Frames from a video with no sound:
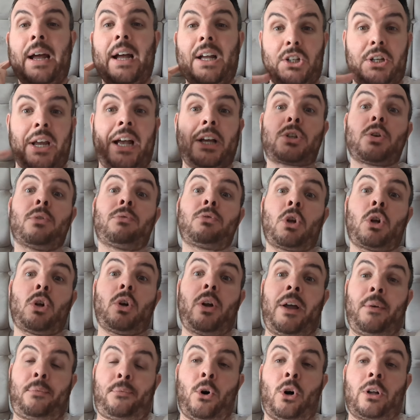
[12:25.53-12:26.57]
So yeah, so if I've
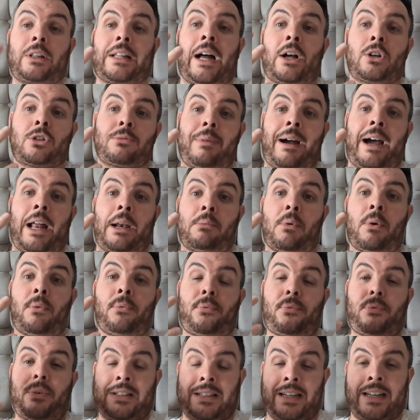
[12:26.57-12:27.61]
done four thousand mile a
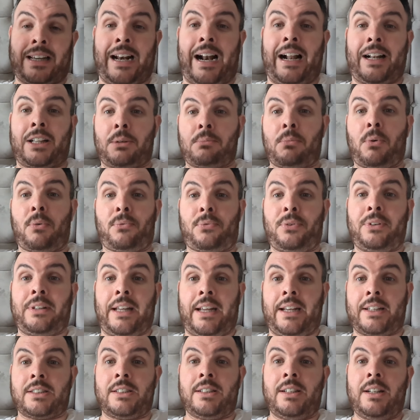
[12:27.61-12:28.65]
month, it's a grand a month for
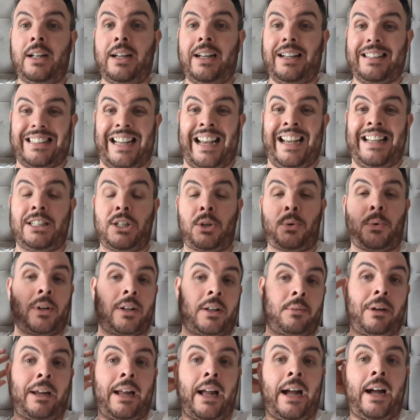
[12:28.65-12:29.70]
diesel. It's eighty quid
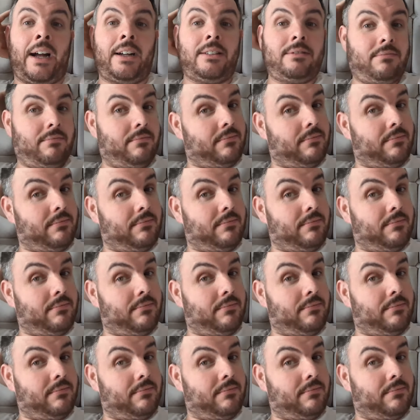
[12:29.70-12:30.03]
in my car,